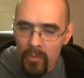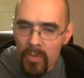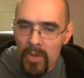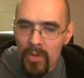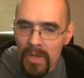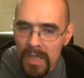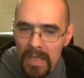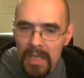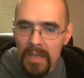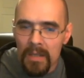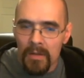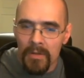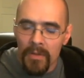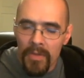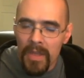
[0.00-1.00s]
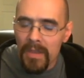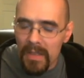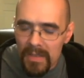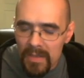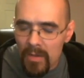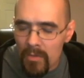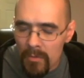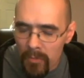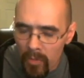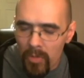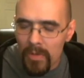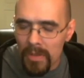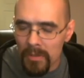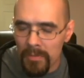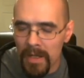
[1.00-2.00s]
But the real key here, the thing that's so
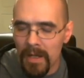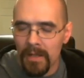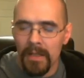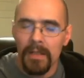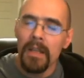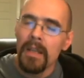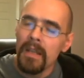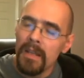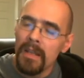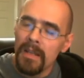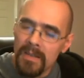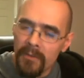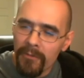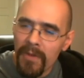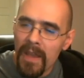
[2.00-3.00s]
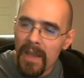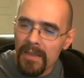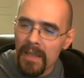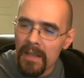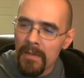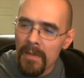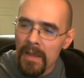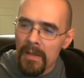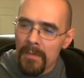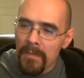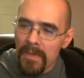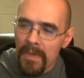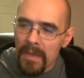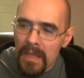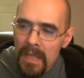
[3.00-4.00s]
important about it, is the fact that
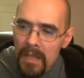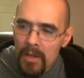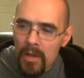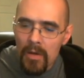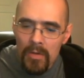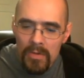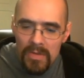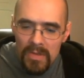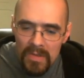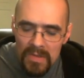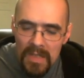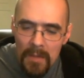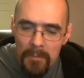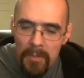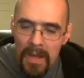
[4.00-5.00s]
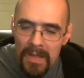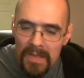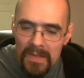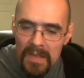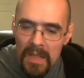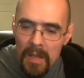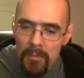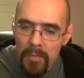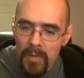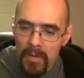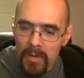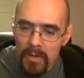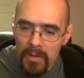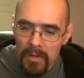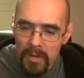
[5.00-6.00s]
he goes step by
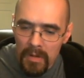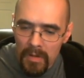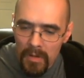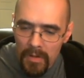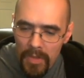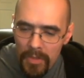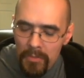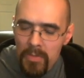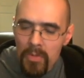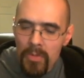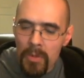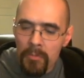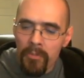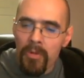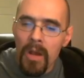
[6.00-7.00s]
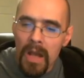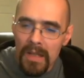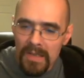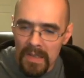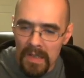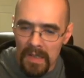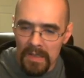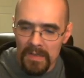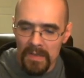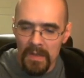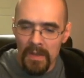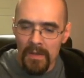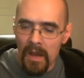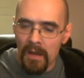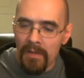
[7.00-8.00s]
step through the
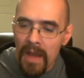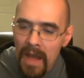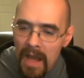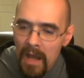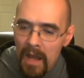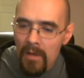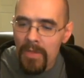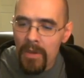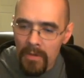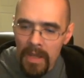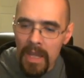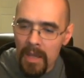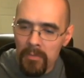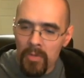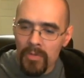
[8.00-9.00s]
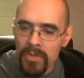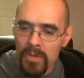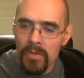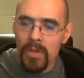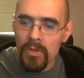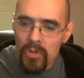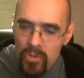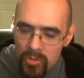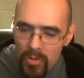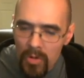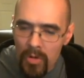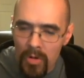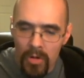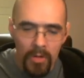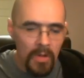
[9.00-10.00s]
process of how they're able to
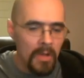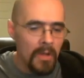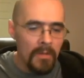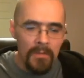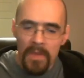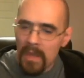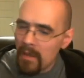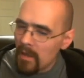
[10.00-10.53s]
control.